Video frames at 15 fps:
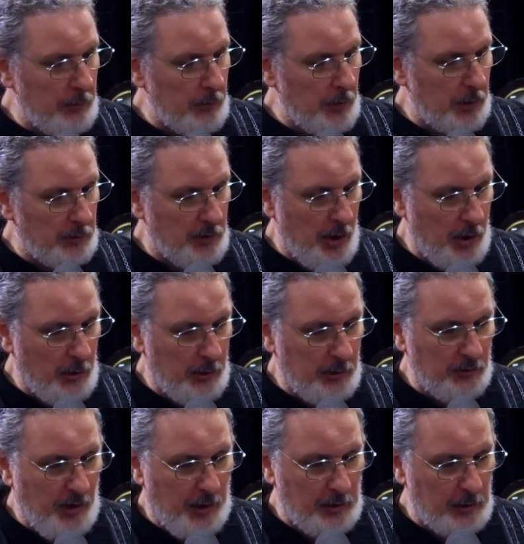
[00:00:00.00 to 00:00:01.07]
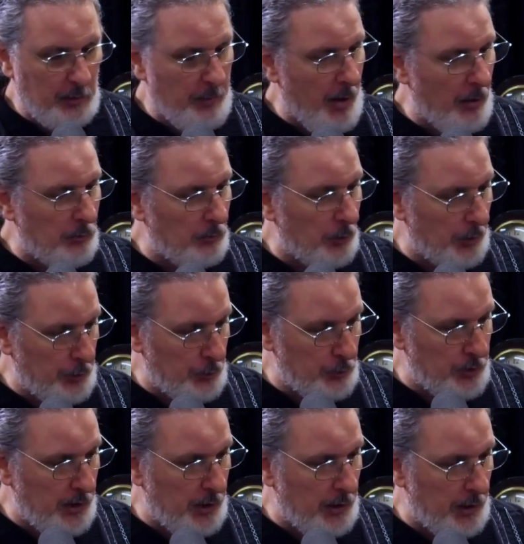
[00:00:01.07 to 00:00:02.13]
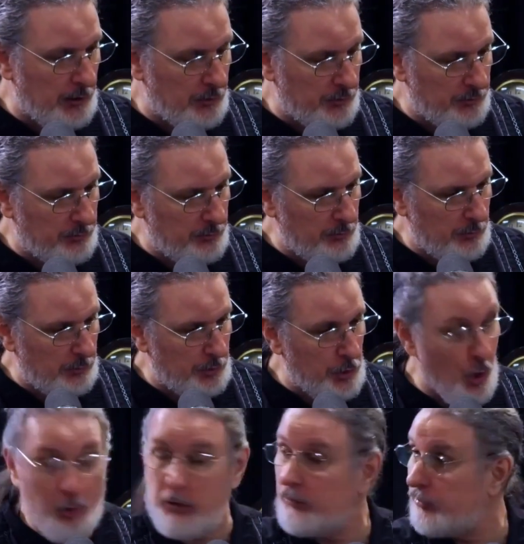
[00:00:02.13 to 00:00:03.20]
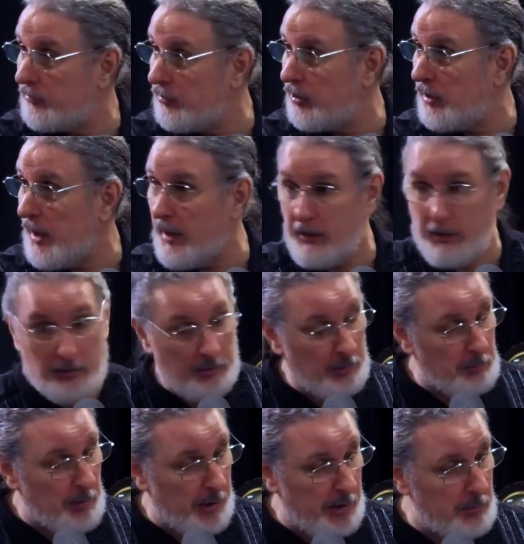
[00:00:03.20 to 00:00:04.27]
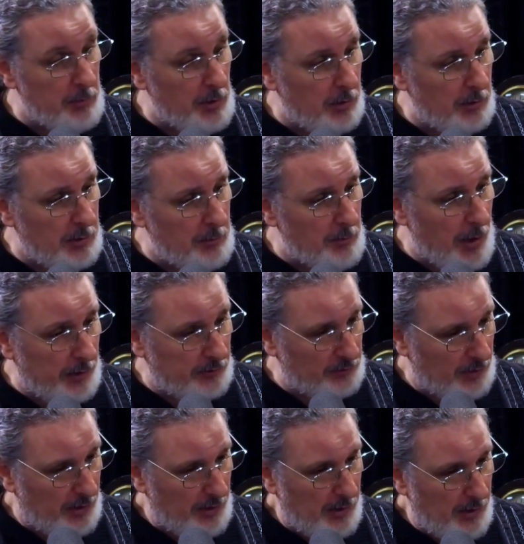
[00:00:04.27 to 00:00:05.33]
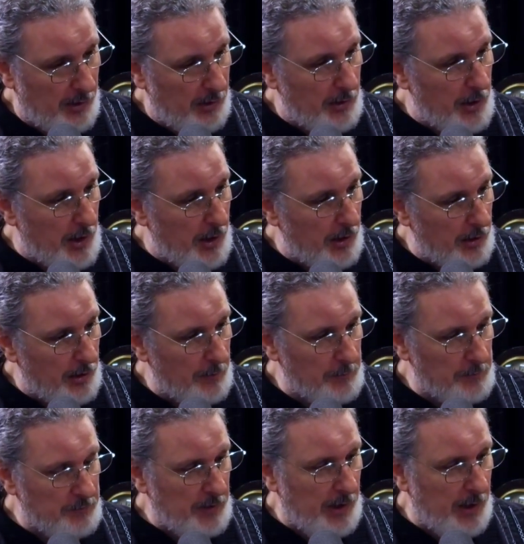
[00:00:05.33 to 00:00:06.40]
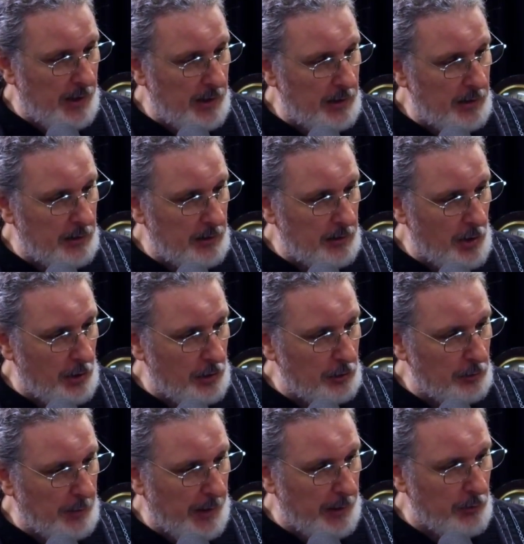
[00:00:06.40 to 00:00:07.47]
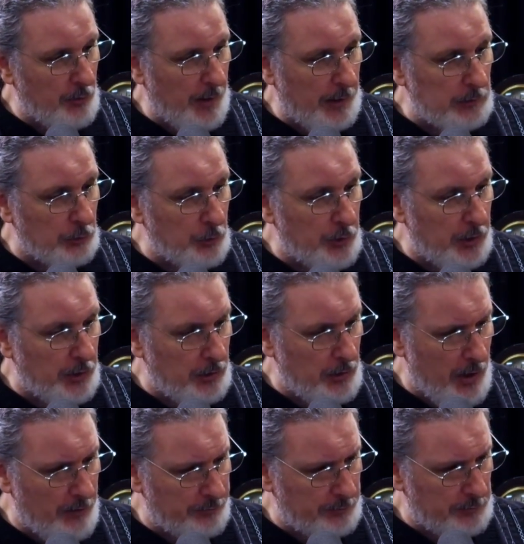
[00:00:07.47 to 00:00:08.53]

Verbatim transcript: uh, talk exactly about what you did, I just noticed today in my email inbox um, a an article by Greg Lukianoff,